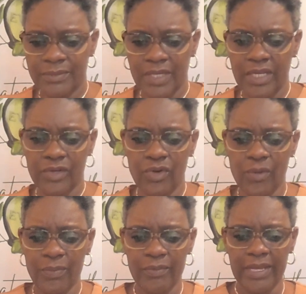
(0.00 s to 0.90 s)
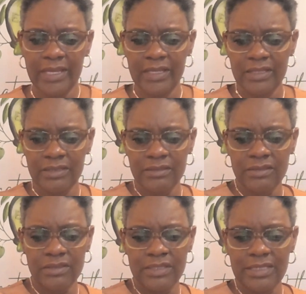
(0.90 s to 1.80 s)
incorporate
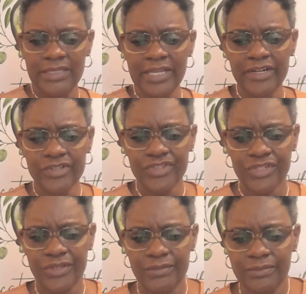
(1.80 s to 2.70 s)
literature.